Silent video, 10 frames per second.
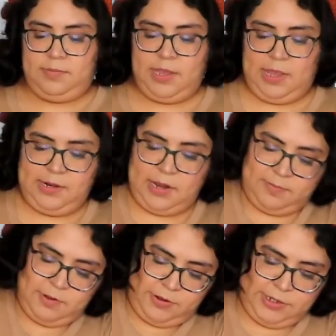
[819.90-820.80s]
Okay, now
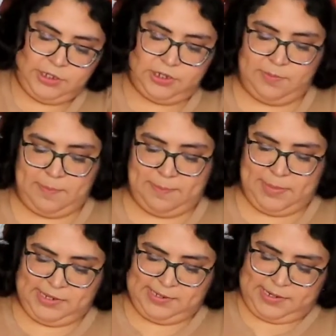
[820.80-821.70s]
I'm going to
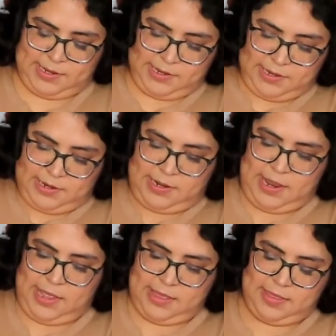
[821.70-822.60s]
mix
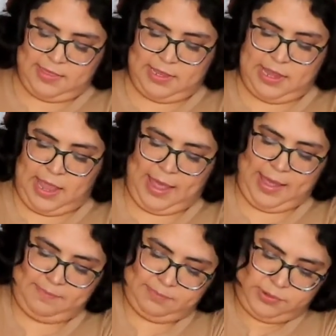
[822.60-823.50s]
in the
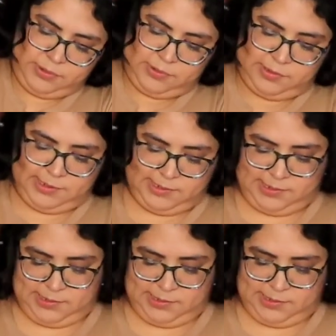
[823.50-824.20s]
apples.